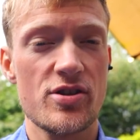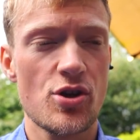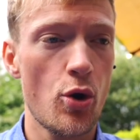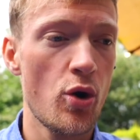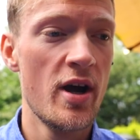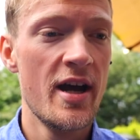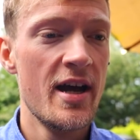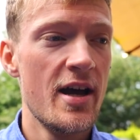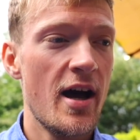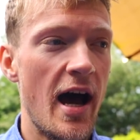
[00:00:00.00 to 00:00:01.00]
So
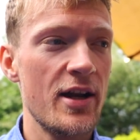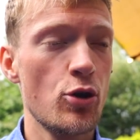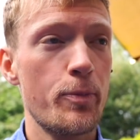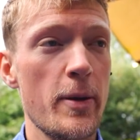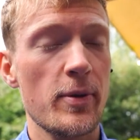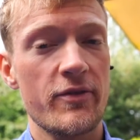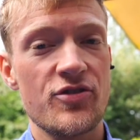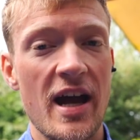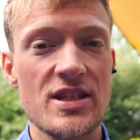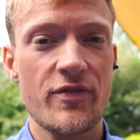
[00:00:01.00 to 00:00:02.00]
I know people have
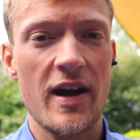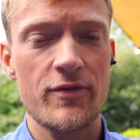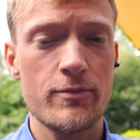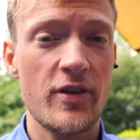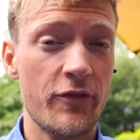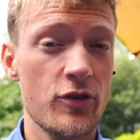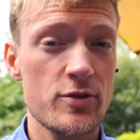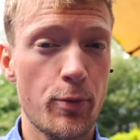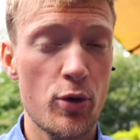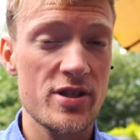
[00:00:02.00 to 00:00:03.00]
transferred from different
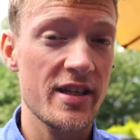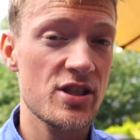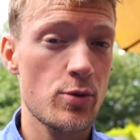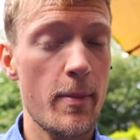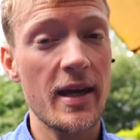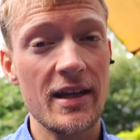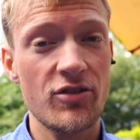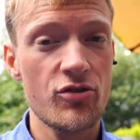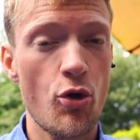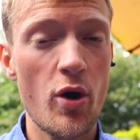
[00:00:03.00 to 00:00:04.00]
sports like swimming
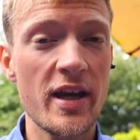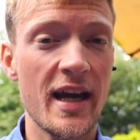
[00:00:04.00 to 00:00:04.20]
into rowing,